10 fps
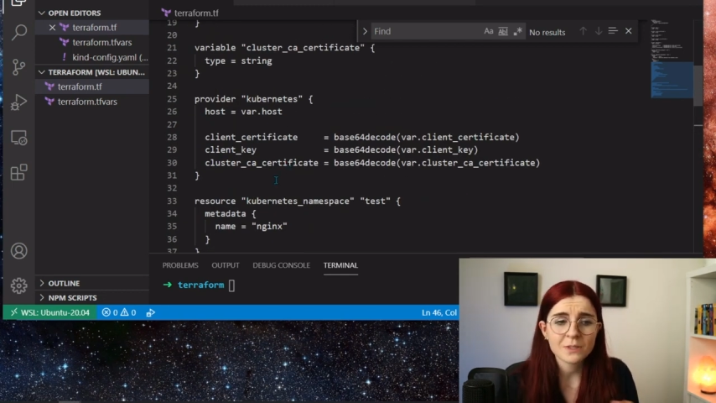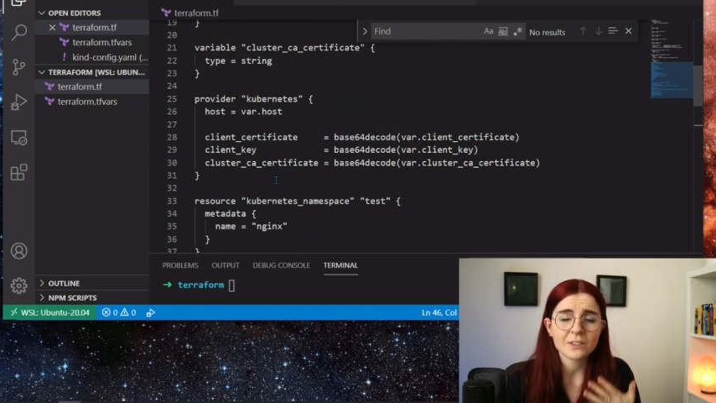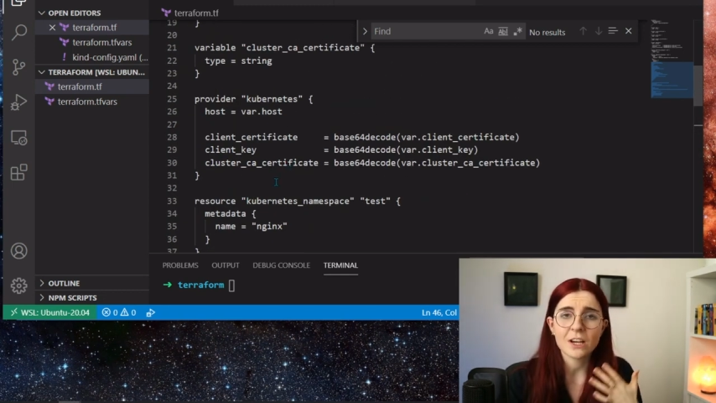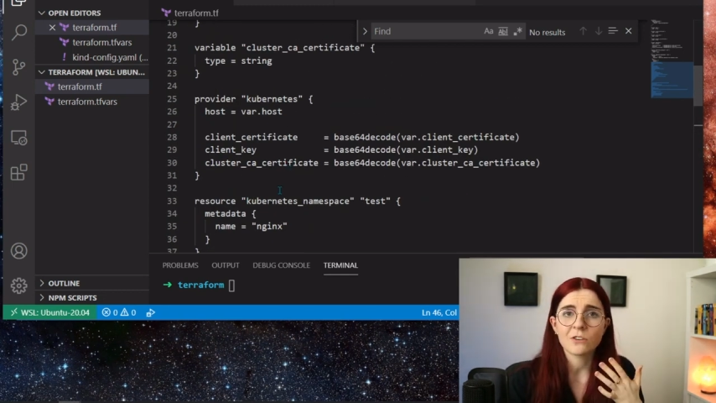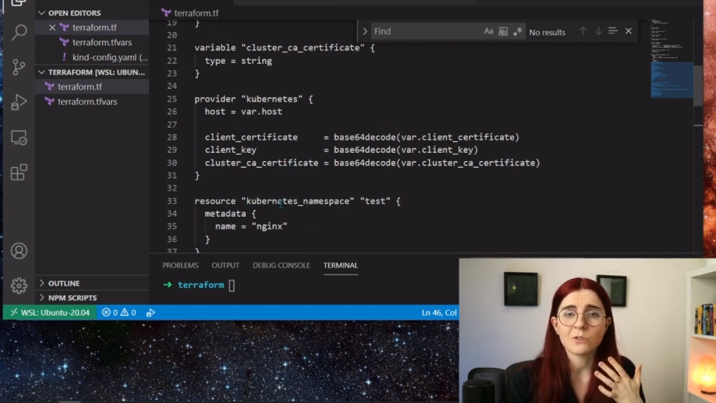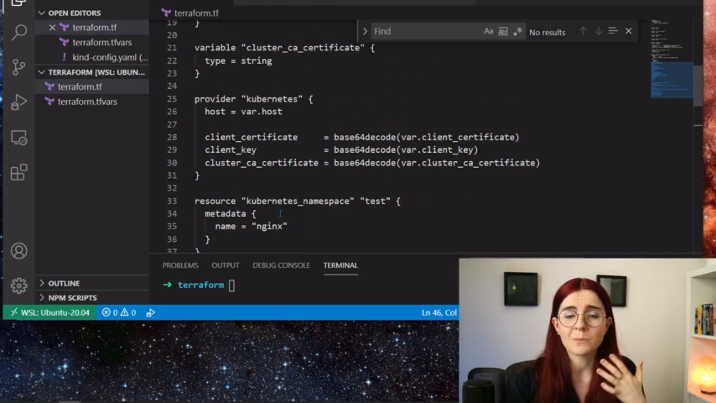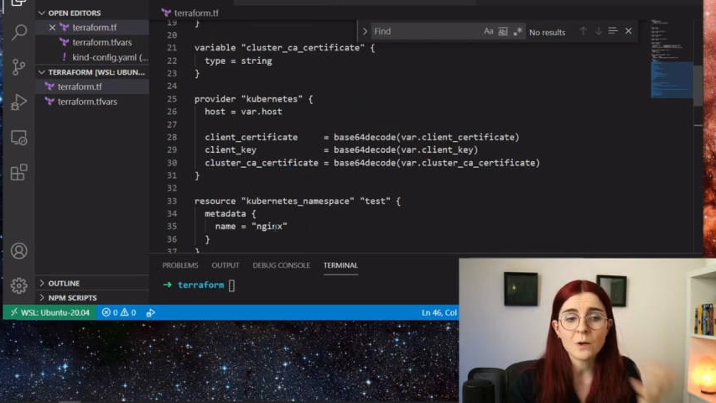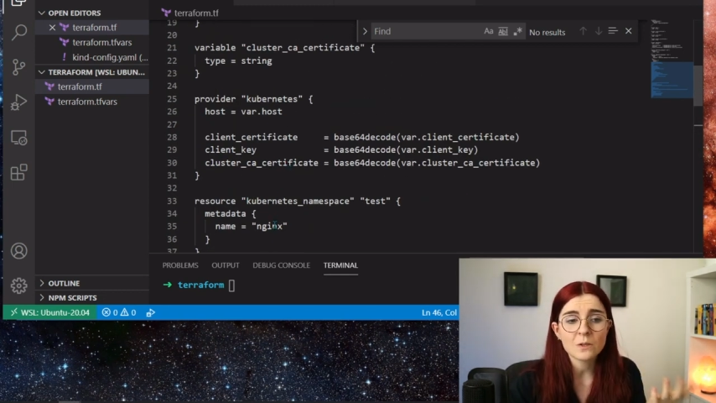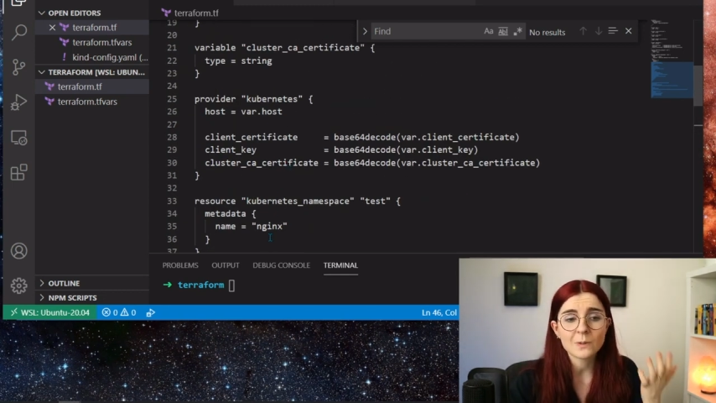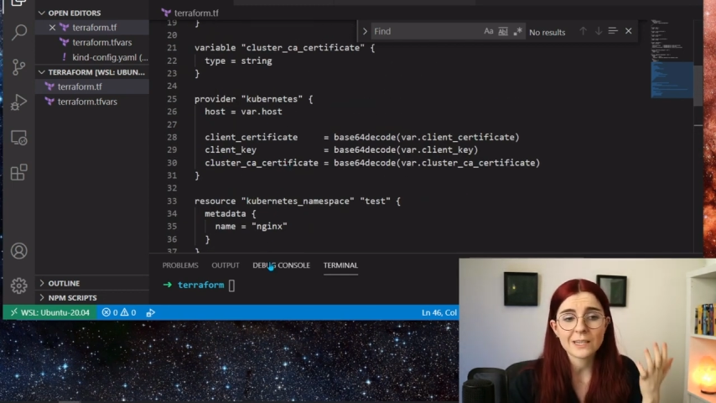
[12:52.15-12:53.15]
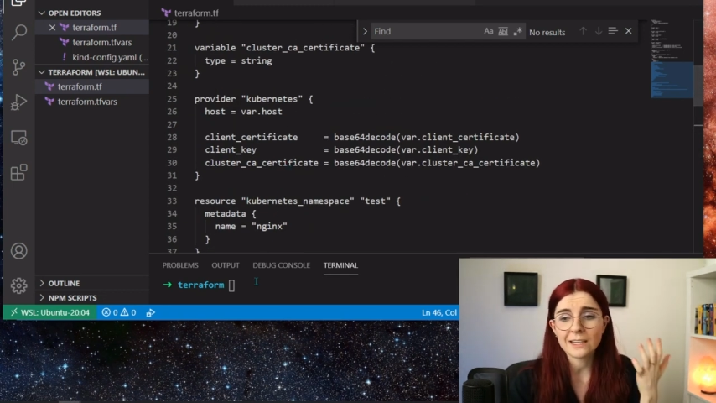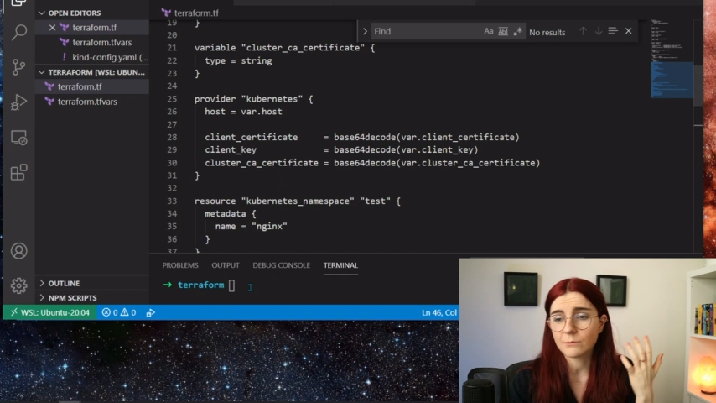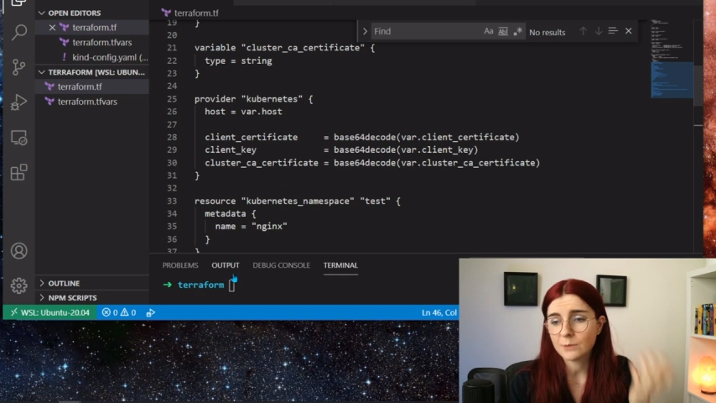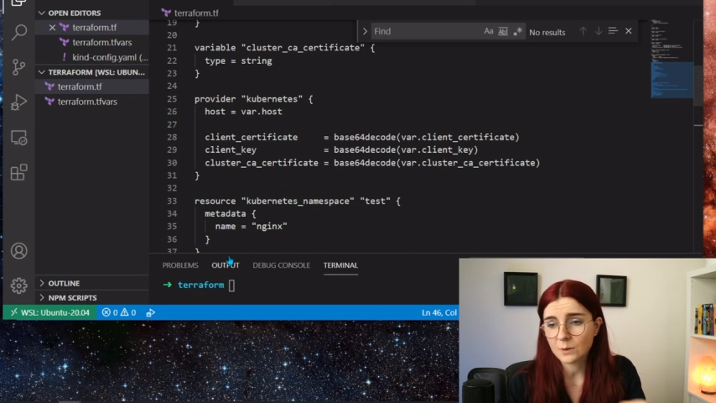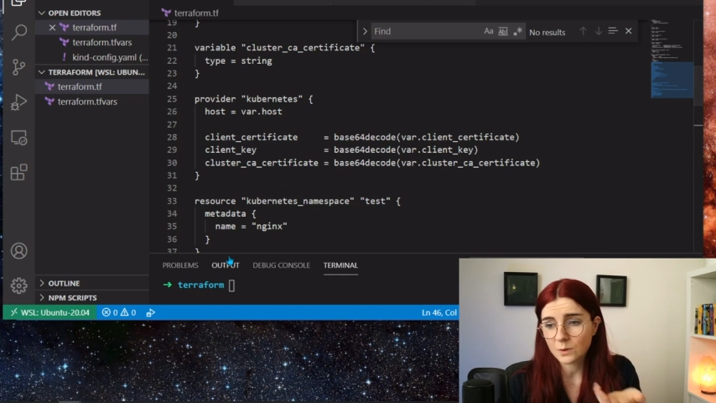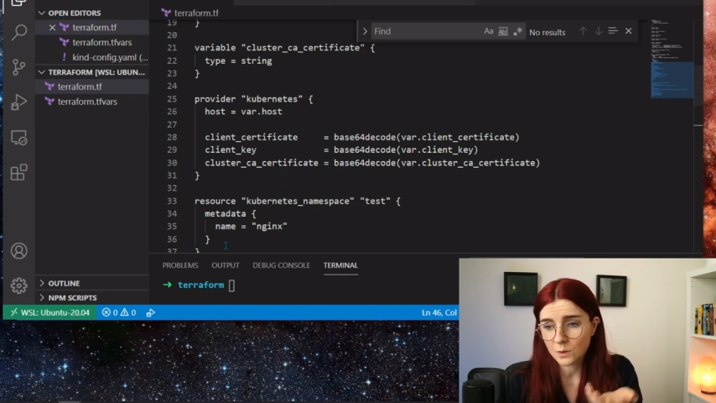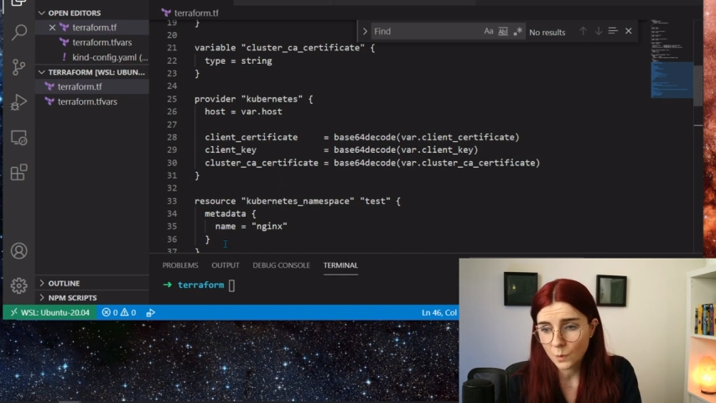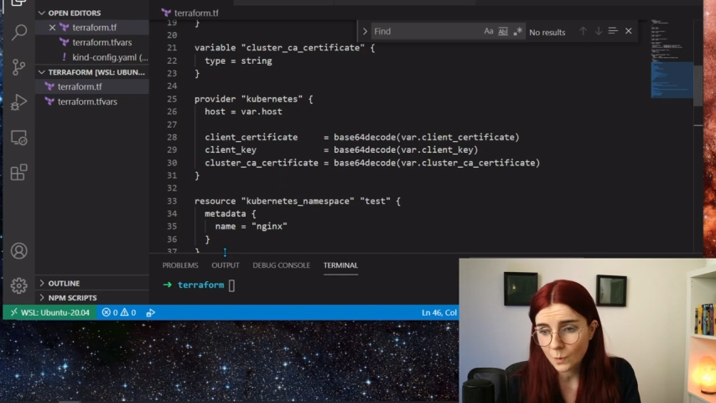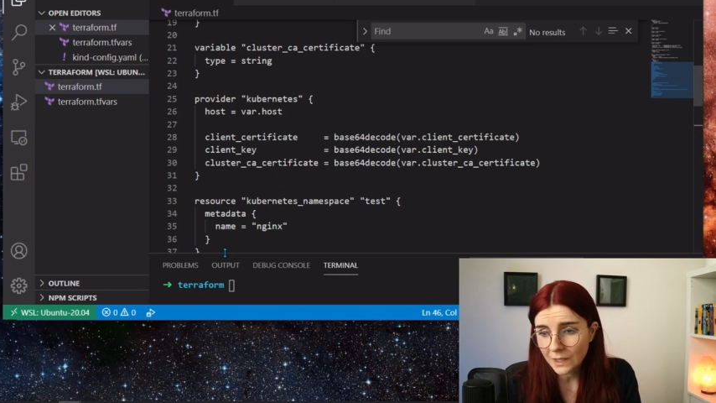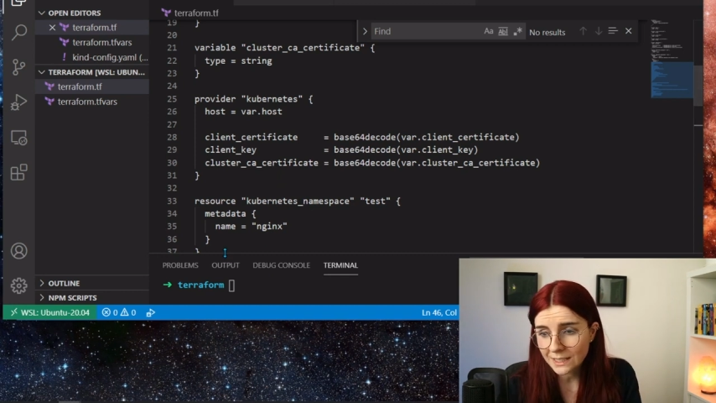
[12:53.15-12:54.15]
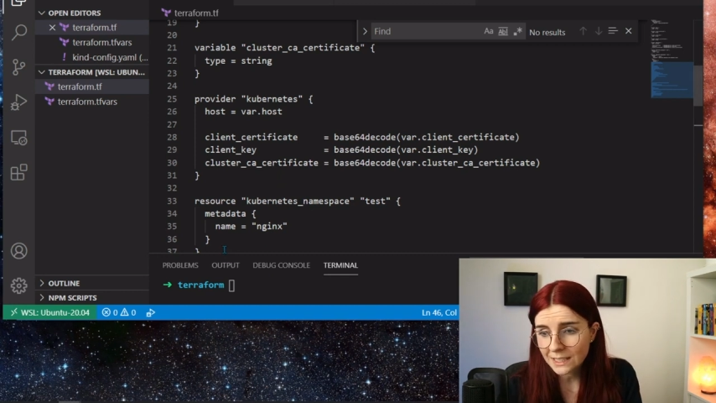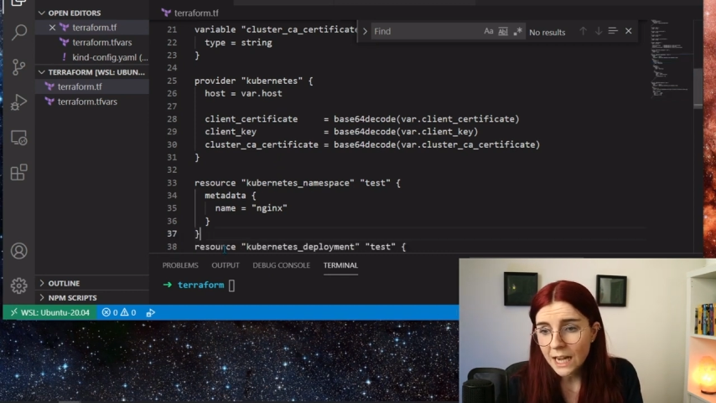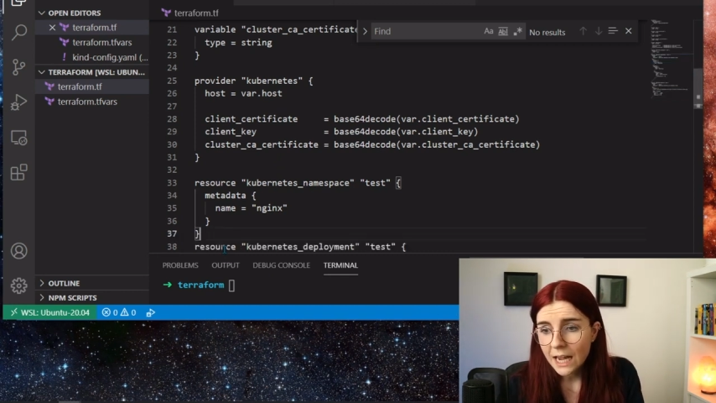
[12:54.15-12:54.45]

so Terraform knows what kind of resources we want.